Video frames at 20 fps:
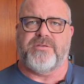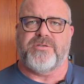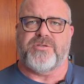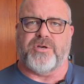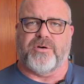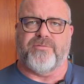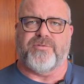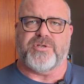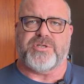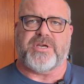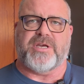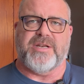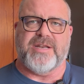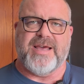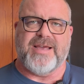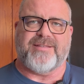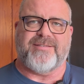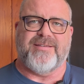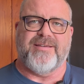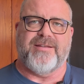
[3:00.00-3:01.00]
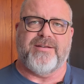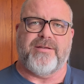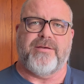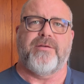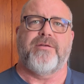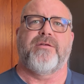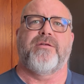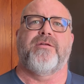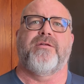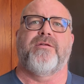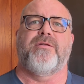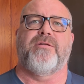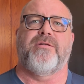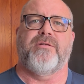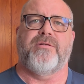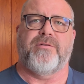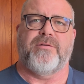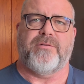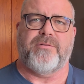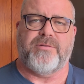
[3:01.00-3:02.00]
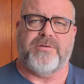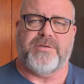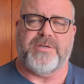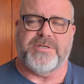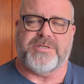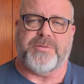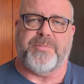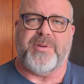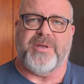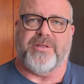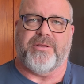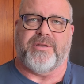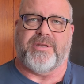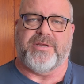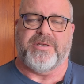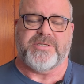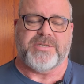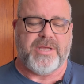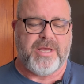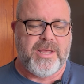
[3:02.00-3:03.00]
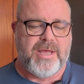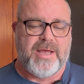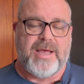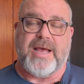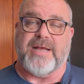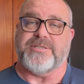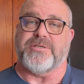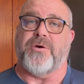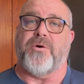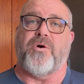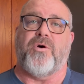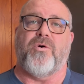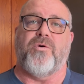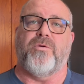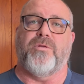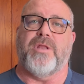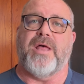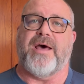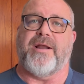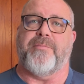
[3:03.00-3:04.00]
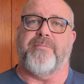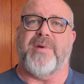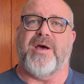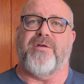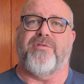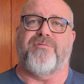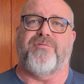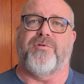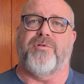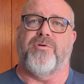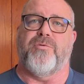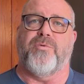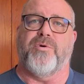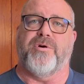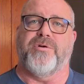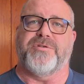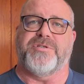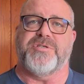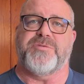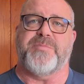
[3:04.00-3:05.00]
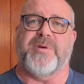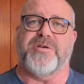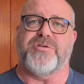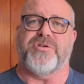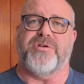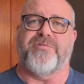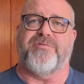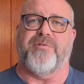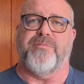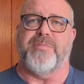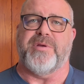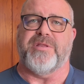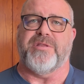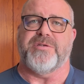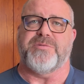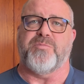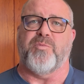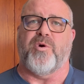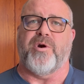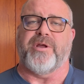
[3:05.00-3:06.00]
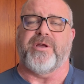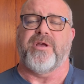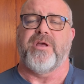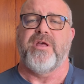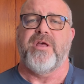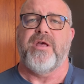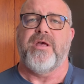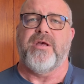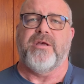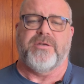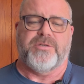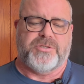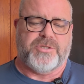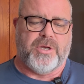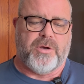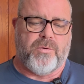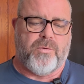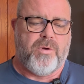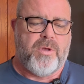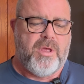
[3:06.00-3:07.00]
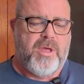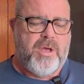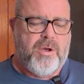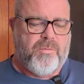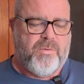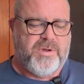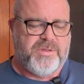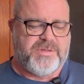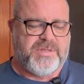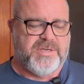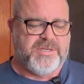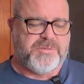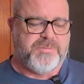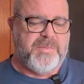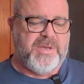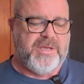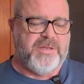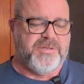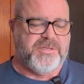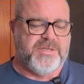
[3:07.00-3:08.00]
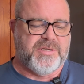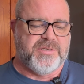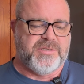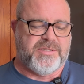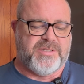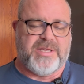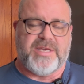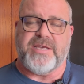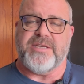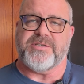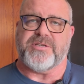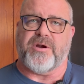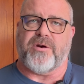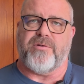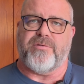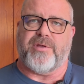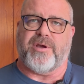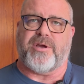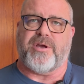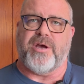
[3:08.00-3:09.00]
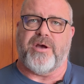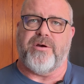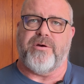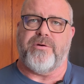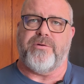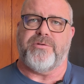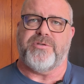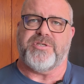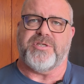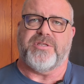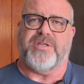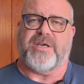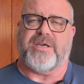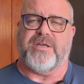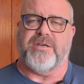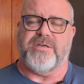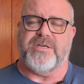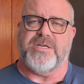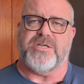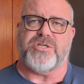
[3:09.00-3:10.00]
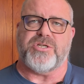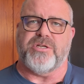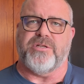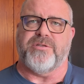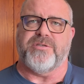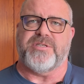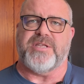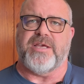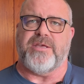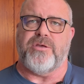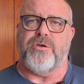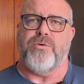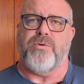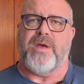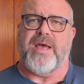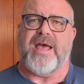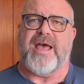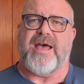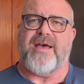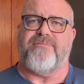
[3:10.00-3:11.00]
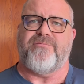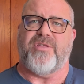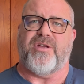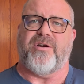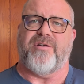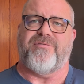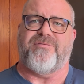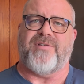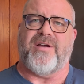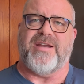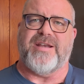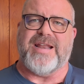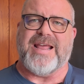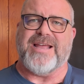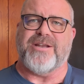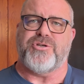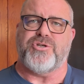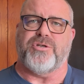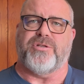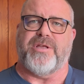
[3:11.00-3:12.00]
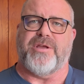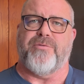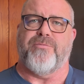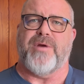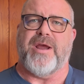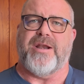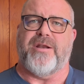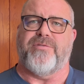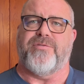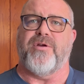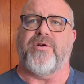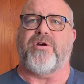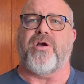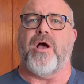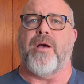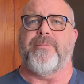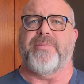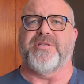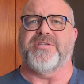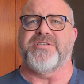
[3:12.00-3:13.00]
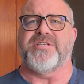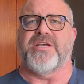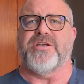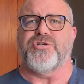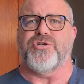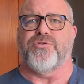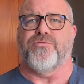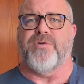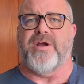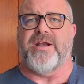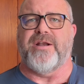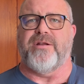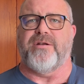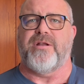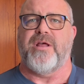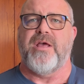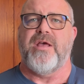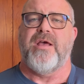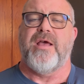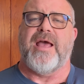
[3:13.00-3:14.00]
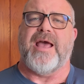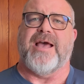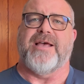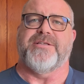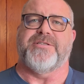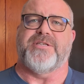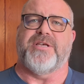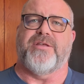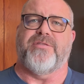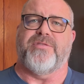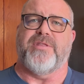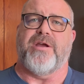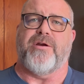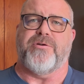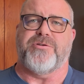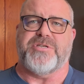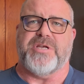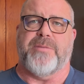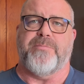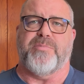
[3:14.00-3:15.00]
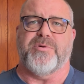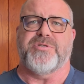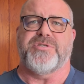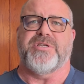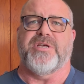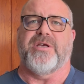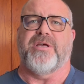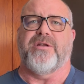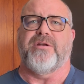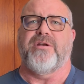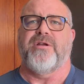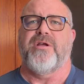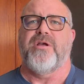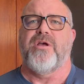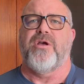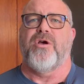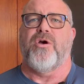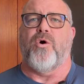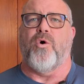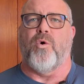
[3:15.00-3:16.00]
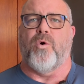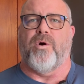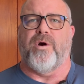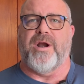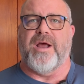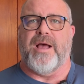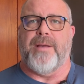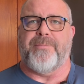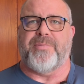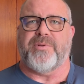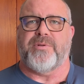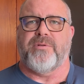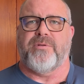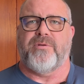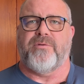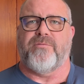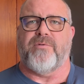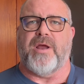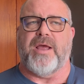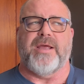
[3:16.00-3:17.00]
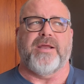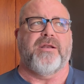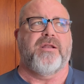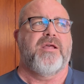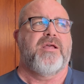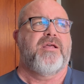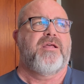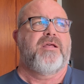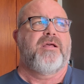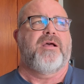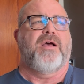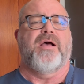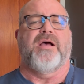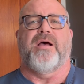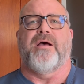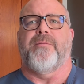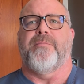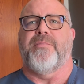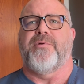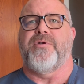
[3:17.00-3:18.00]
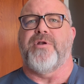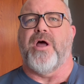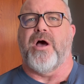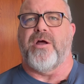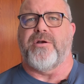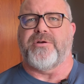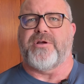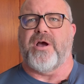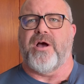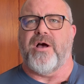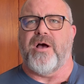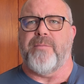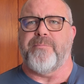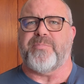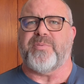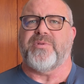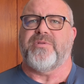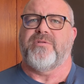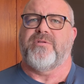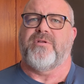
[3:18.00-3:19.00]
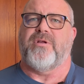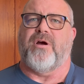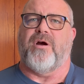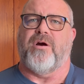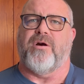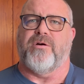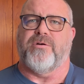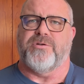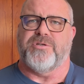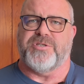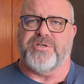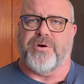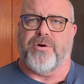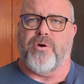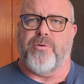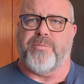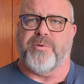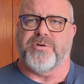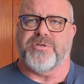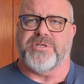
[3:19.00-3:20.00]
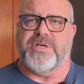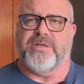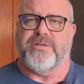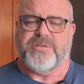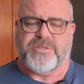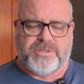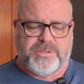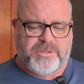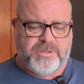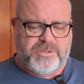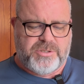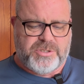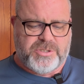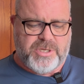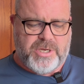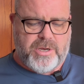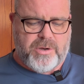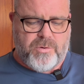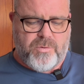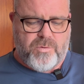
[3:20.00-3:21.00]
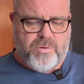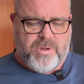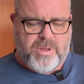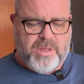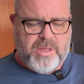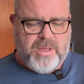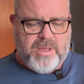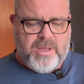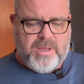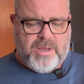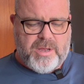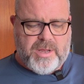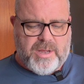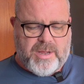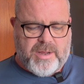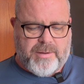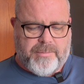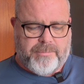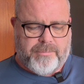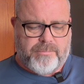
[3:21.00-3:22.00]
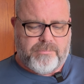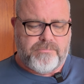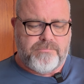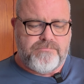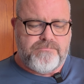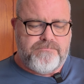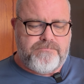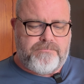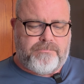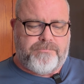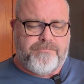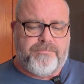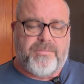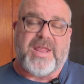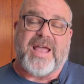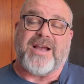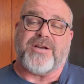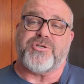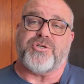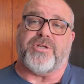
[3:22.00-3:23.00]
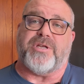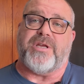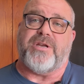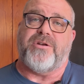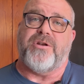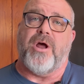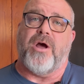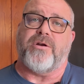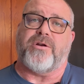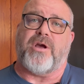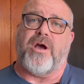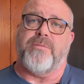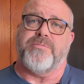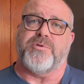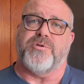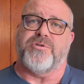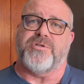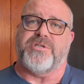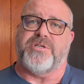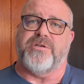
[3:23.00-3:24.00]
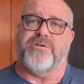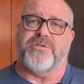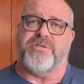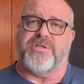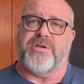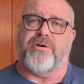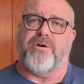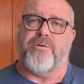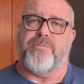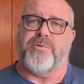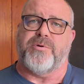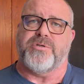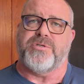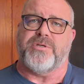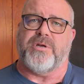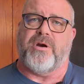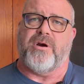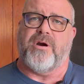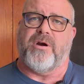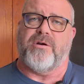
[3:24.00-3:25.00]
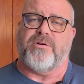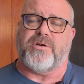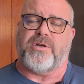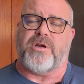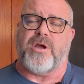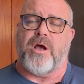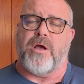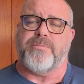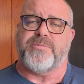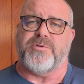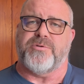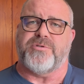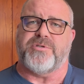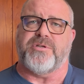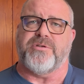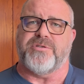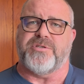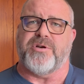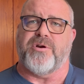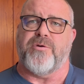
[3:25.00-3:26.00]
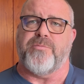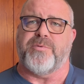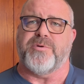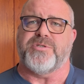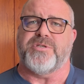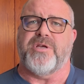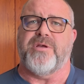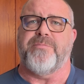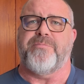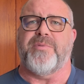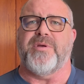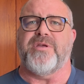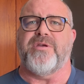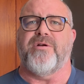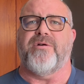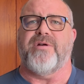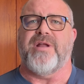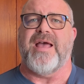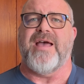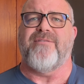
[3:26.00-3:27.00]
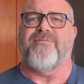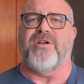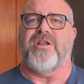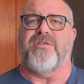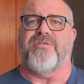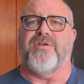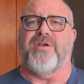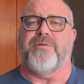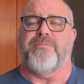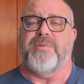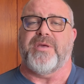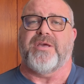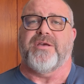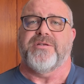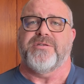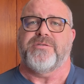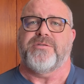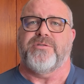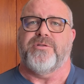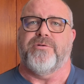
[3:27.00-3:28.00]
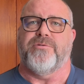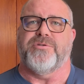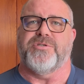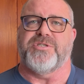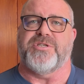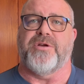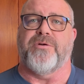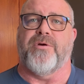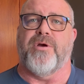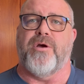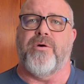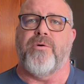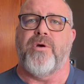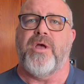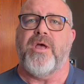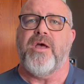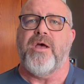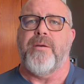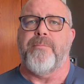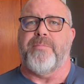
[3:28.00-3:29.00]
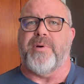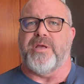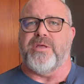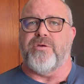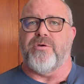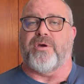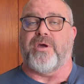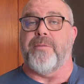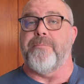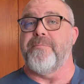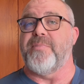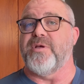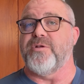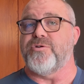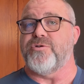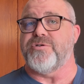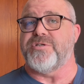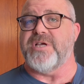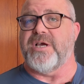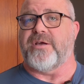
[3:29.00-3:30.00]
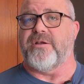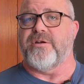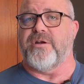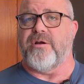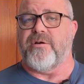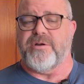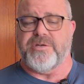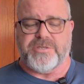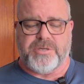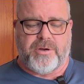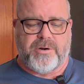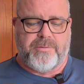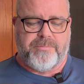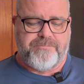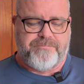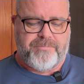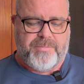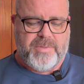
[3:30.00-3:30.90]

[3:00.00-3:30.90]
service connected disabilities. That's a whole lot of mouthful of words, especially for me this morning. So what this means is these are the codes and the conditions that you have that are financially rated. They're compensation rated, as in they're 10% or up, right? Non-comp are 0%. So actually non-comps are still 0%, or comps are still 0%, but you don't have anything because they're 0, but you can build your secondaries on them.